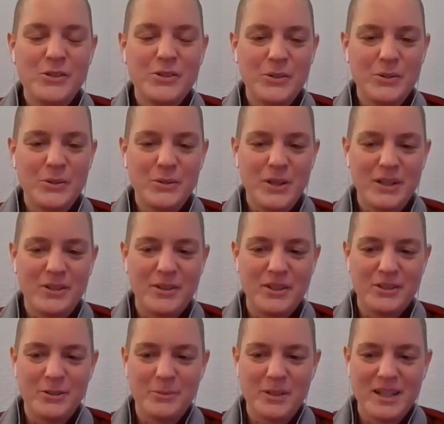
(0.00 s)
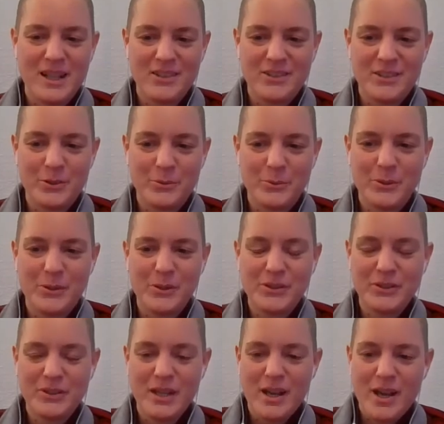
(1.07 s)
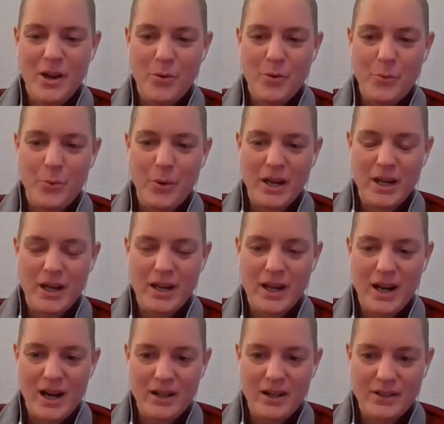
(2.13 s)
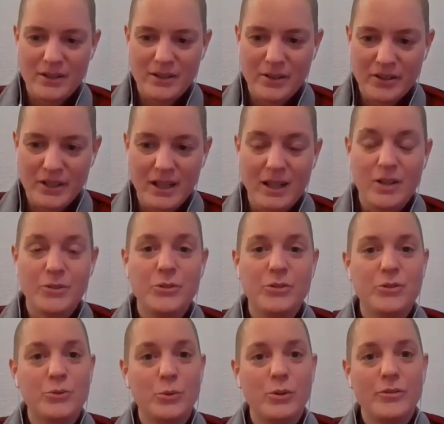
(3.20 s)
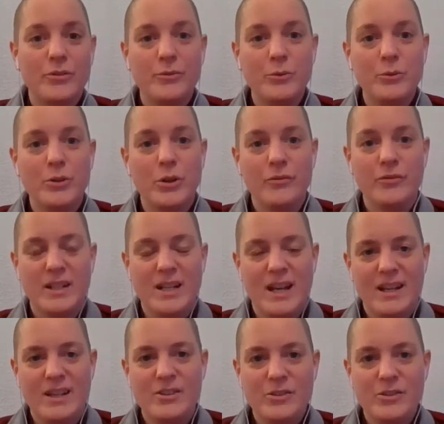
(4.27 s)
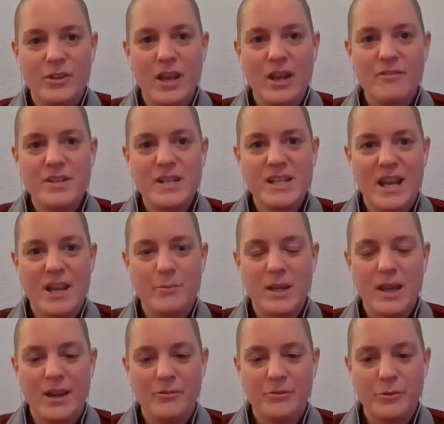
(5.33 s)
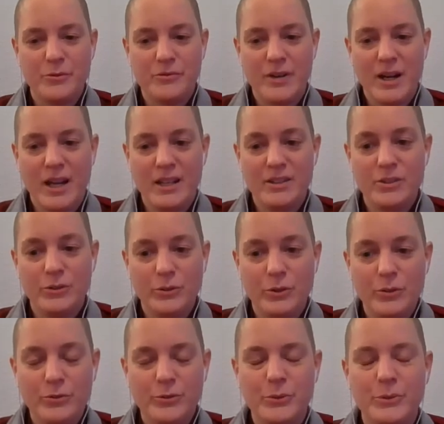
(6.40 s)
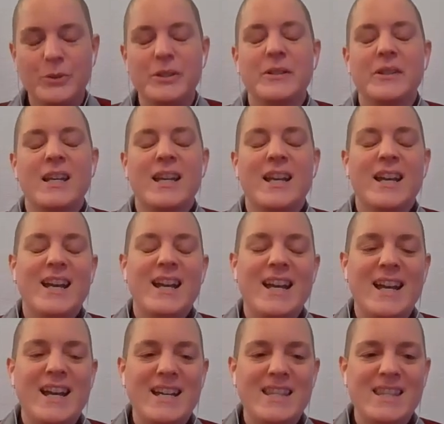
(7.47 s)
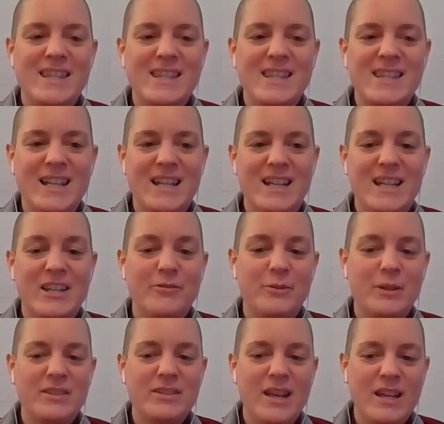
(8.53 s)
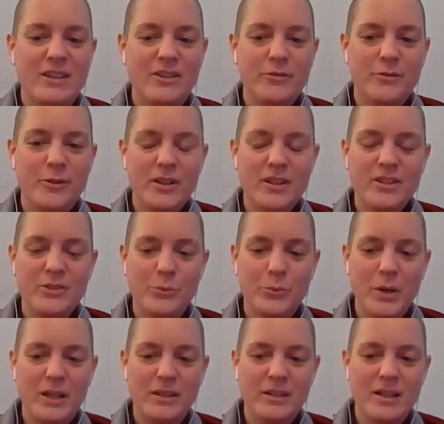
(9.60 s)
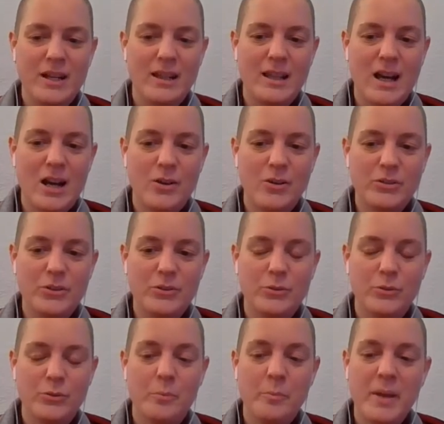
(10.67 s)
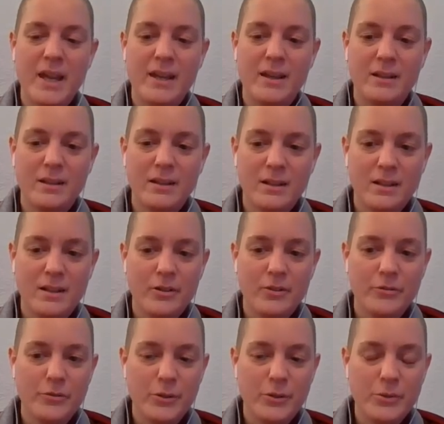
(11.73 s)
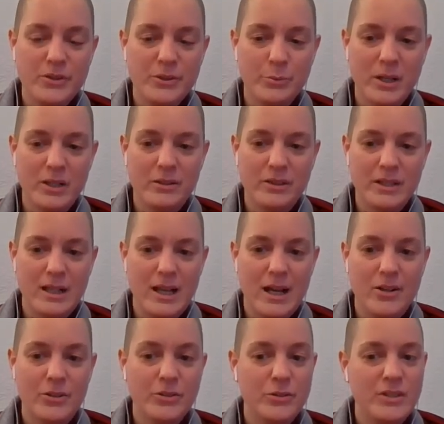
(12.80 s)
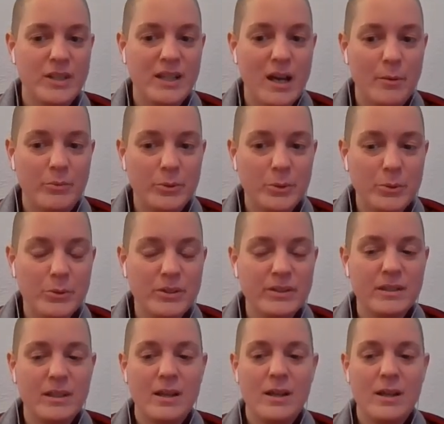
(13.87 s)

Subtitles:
So according to monastic rules, we are not allowed to store food overnight. So every day we have to find new food. And if we stay in the forest, we're not allowed to pick fruits. We're not allowed to dig up roots.